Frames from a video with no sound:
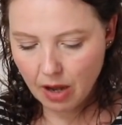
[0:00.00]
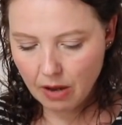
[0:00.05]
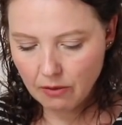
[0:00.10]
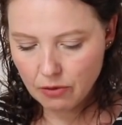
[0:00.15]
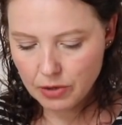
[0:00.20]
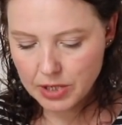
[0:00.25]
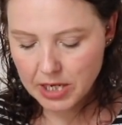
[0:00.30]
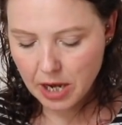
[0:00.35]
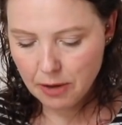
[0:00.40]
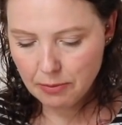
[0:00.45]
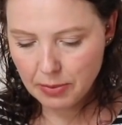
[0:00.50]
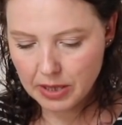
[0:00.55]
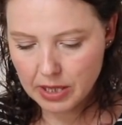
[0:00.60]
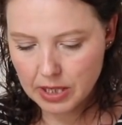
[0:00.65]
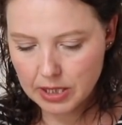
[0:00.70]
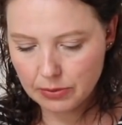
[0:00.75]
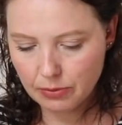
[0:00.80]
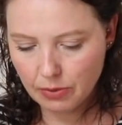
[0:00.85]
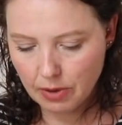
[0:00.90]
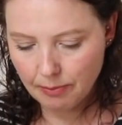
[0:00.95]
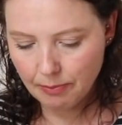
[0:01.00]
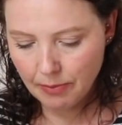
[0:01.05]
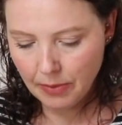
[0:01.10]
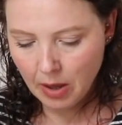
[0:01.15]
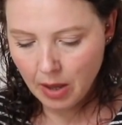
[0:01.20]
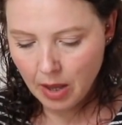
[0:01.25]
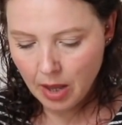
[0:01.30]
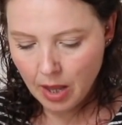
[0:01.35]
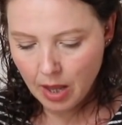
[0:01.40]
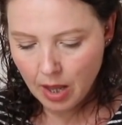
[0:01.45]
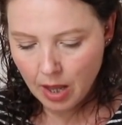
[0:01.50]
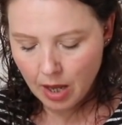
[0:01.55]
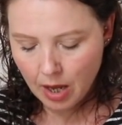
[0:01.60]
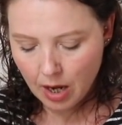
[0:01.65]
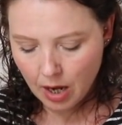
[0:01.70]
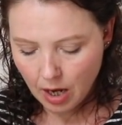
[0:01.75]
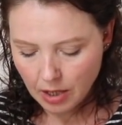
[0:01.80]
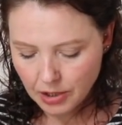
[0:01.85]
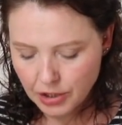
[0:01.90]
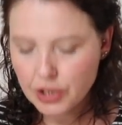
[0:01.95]
I've already opened this one.
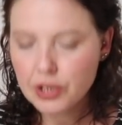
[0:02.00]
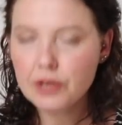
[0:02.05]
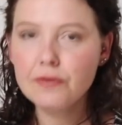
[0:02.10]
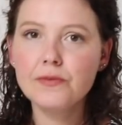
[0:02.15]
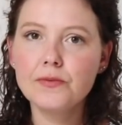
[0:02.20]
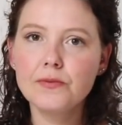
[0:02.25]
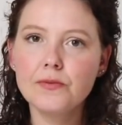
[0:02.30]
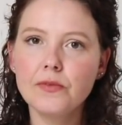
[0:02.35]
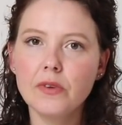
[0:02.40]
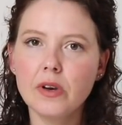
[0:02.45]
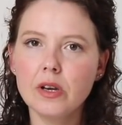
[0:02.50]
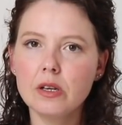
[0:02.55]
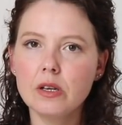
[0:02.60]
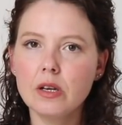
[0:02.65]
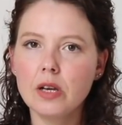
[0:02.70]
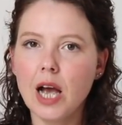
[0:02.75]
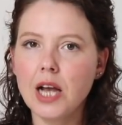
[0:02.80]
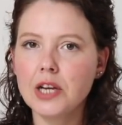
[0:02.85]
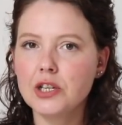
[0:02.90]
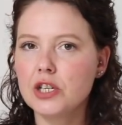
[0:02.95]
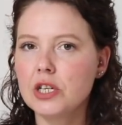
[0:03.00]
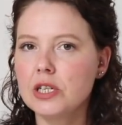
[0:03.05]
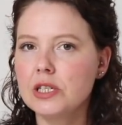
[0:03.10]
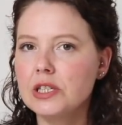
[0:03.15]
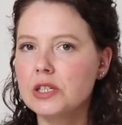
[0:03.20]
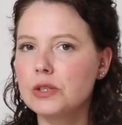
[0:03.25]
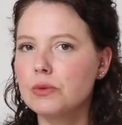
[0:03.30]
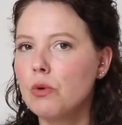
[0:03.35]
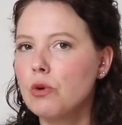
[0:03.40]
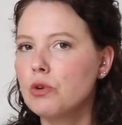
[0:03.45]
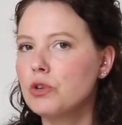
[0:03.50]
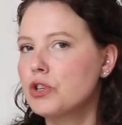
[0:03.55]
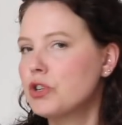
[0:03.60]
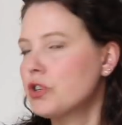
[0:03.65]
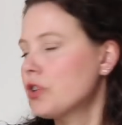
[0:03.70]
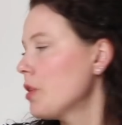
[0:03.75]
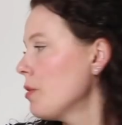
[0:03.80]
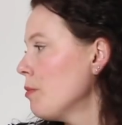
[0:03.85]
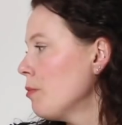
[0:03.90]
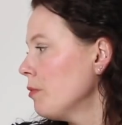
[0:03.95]
I should have actually
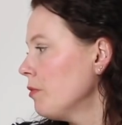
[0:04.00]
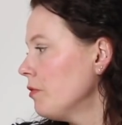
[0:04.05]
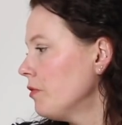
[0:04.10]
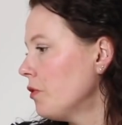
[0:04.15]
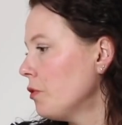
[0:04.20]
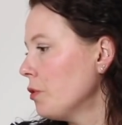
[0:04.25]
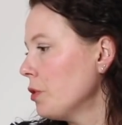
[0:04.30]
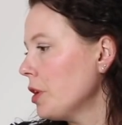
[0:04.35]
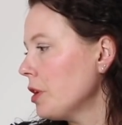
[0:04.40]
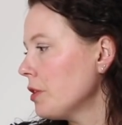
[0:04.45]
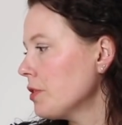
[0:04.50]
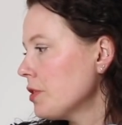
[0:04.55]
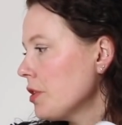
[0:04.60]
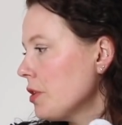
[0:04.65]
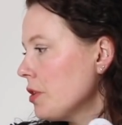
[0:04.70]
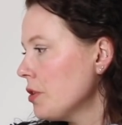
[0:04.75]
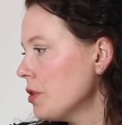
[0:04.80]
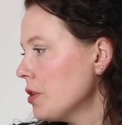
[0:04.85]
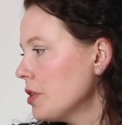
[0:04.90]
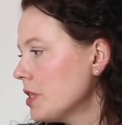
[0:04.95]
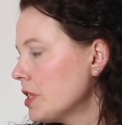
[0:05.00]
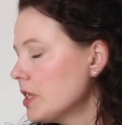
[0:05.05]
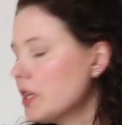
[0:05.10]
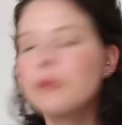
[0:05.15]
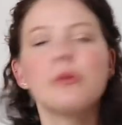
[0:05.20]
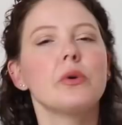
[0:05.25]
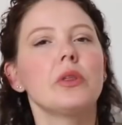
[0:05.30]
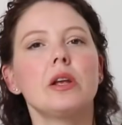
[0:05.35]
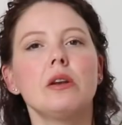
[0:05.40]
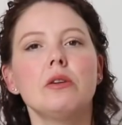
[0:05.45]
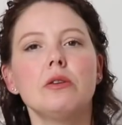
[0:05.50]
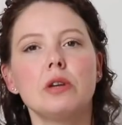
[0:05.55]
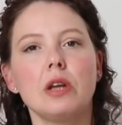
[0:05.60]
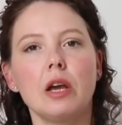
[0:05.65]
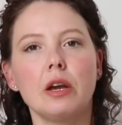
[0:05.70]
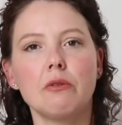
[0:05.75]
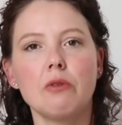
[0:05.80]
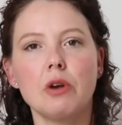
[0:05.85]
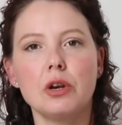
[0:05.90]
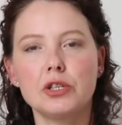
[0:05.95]
swatched them for you so that you could see what they look
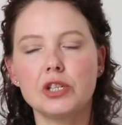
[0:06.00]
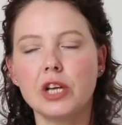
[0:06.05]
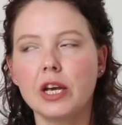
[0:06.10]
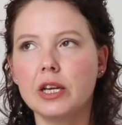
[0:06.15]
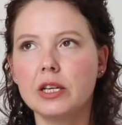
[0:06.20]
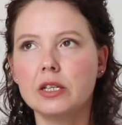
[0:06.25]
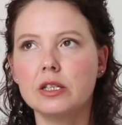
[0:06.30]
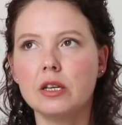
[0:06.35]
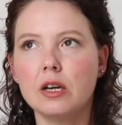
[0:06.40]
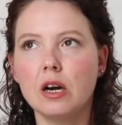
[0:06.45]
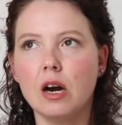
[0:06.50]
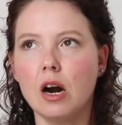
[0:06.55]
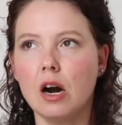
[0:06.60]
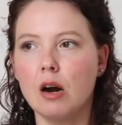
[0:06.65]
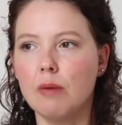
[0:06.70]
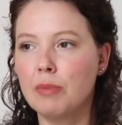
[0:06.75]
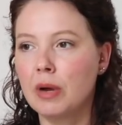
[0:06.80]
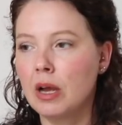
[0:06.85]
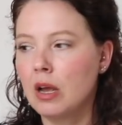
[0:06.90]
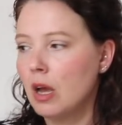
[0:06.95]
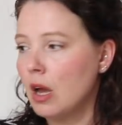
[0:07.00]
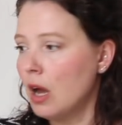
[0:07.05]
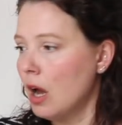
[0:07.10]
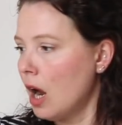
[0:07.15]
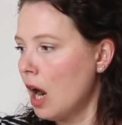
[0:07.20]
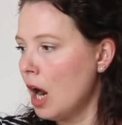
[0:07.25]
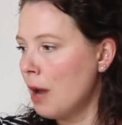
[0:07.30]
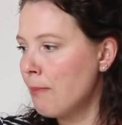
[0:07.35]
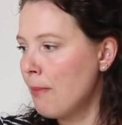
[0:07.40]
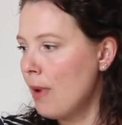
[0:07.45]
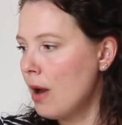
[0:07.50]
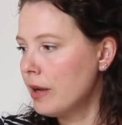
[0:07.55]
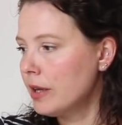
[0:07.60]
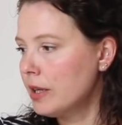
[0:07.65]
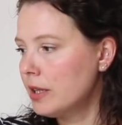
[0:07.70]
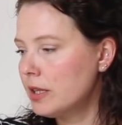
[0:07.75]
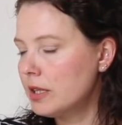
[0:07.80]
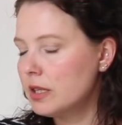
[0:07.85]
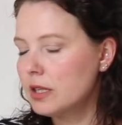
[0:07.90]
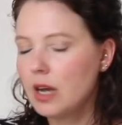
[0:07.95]
like crocheted up. I
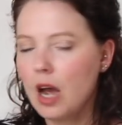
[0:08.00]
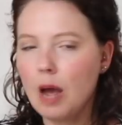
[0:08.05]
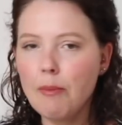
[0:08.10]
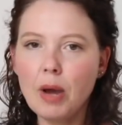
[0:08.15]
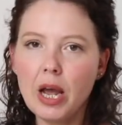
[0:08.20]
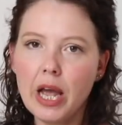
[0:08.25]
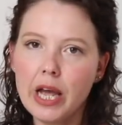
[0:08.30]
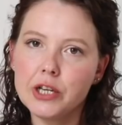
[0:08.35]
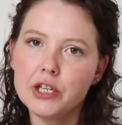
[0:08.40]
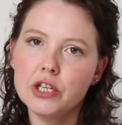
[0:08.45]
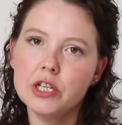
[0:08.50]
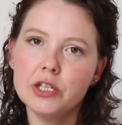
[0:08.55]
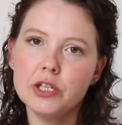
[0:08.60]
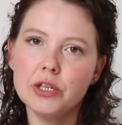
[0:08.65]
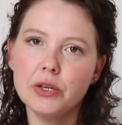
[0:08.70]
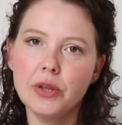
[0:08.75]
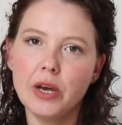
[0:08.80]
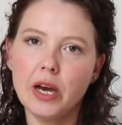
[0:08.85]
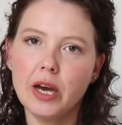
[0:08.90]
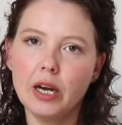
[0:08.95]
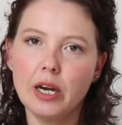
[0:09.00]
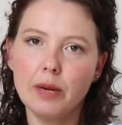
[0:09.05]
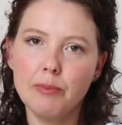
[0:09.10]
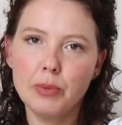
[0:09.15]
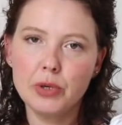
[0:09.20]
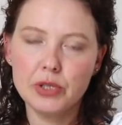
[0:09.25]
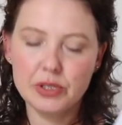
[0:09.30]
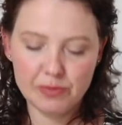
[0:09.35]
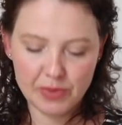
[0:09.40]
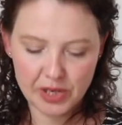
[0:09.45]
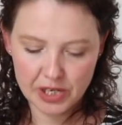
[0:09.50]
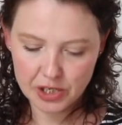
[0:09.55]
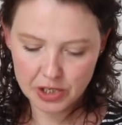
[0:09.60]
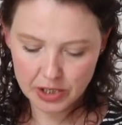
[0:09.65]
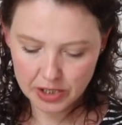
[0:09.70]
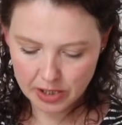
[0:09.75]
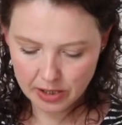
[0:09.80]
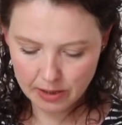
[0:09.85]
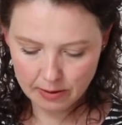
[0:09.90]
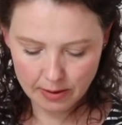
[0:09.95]
might actually do that and put some
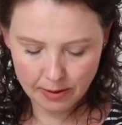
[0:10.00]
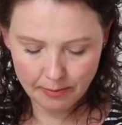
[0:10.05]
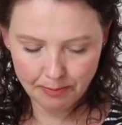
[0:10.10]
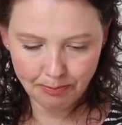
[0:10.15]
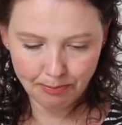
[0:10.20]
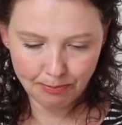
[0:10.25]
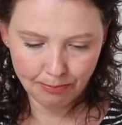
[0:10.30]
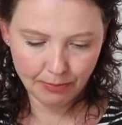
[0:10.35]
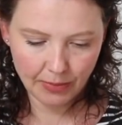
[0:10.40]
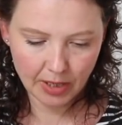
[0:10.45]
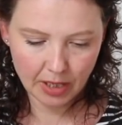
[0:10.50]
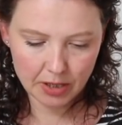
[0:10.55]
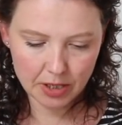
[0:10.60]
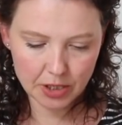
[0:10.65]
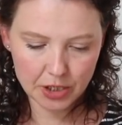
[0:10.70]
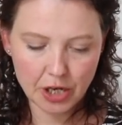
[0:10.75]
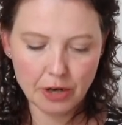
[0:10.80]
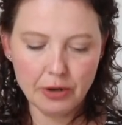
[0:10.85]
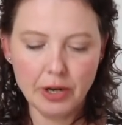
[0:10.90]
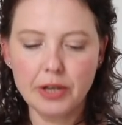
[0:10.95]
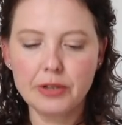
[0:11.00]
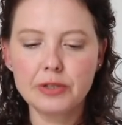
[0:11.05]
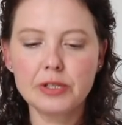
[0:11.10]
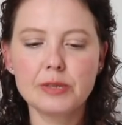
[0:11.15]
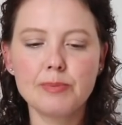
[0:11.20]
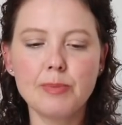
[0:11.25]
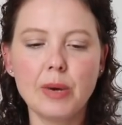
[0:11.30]
pictures in the show notes.